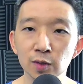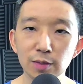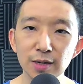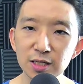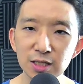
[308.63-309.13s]

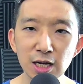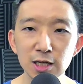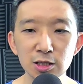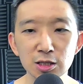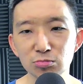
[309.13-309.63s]
But as it
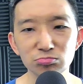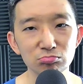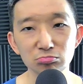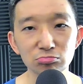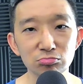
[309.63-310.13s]
stands,
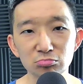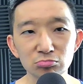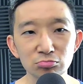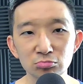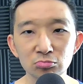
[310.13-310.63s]

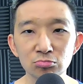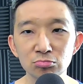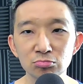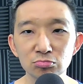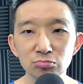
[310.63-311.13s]

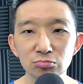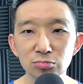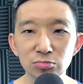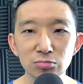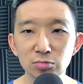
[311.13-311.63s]

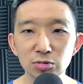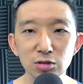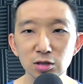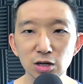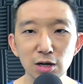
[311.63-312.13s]

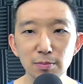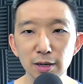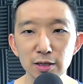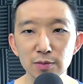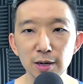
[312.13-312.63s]
yeah, I'm
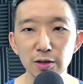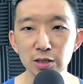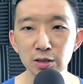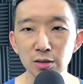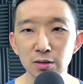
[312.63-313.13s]
biased
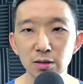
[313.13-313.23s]
bearish.